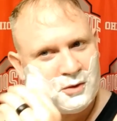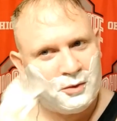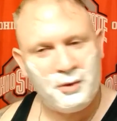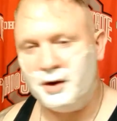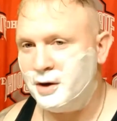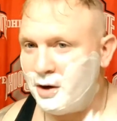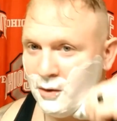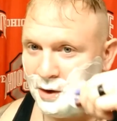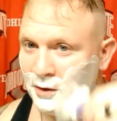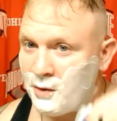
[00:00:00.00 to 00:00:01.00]
we were going to go
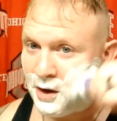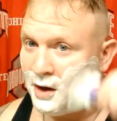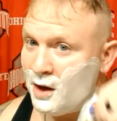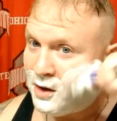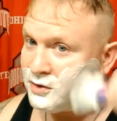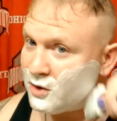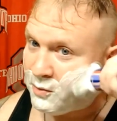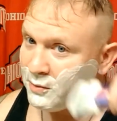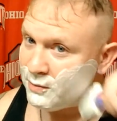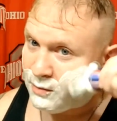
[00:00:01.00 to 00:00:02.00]
anyway.
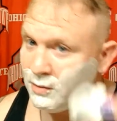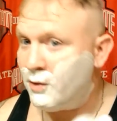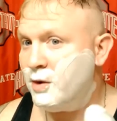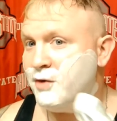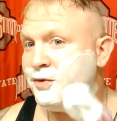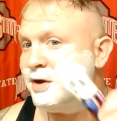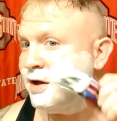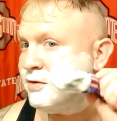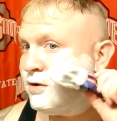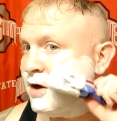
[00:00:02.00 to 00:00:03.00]
So my wife and
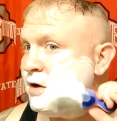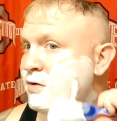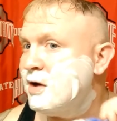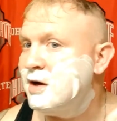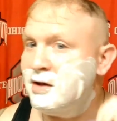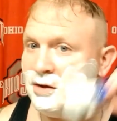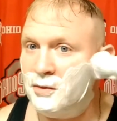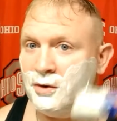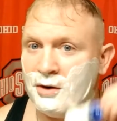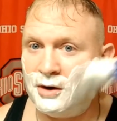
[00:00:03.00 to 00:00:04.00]
kids and I decided that we
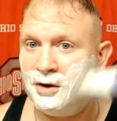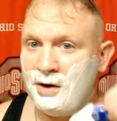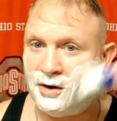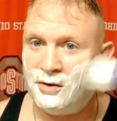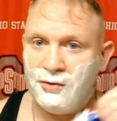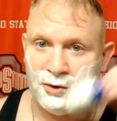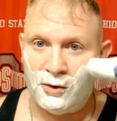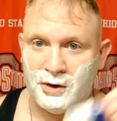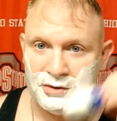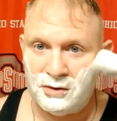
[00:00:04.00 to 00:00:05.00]
were going to go down to
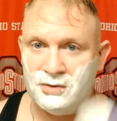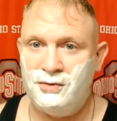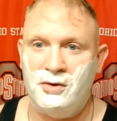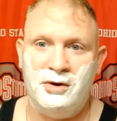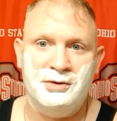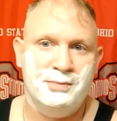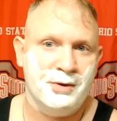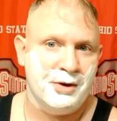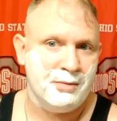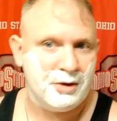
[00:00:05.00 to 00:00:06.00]
Florida, since Florida's
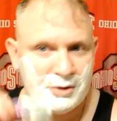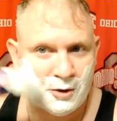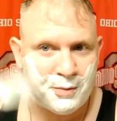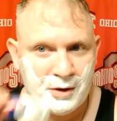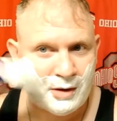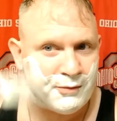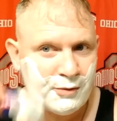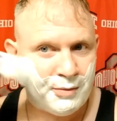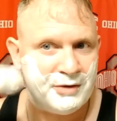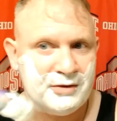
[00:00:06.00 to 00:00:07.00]
pretty much opened up for
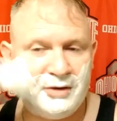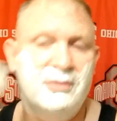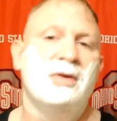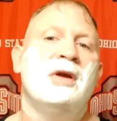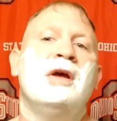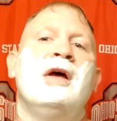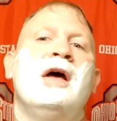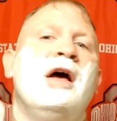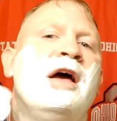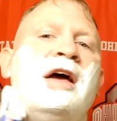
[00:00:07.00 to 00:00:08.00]
business.
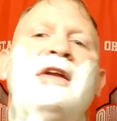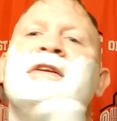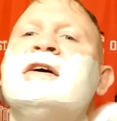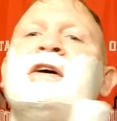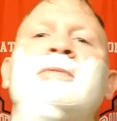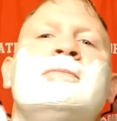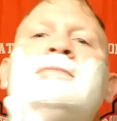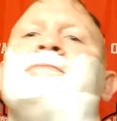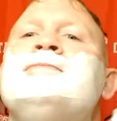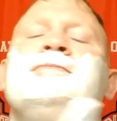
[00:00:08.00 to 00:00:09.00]
And
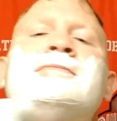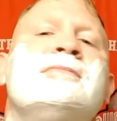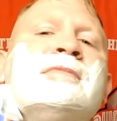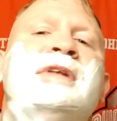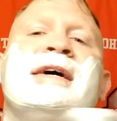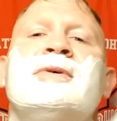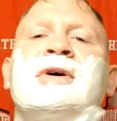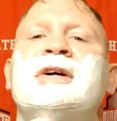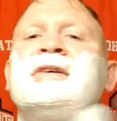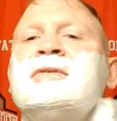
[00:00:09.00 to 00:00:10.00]
that
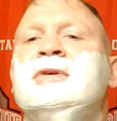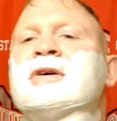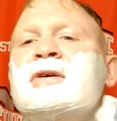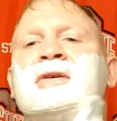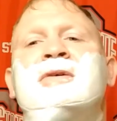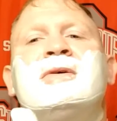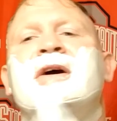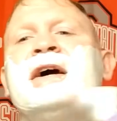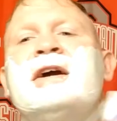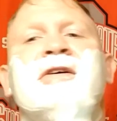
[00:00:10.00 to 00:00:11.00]
way, with our little
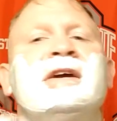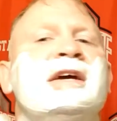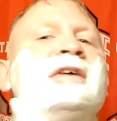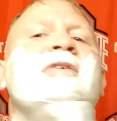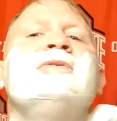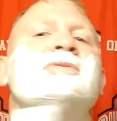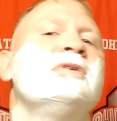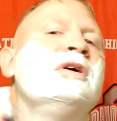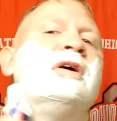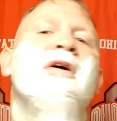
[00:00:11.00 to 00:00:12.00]
guy Grant, who's
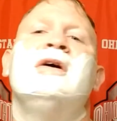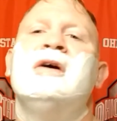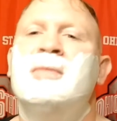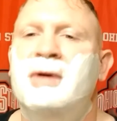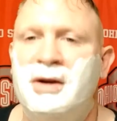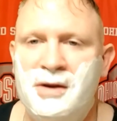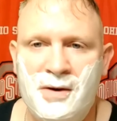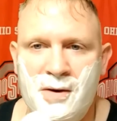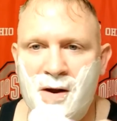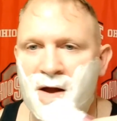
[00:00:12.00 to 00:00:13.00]
about 1.5 years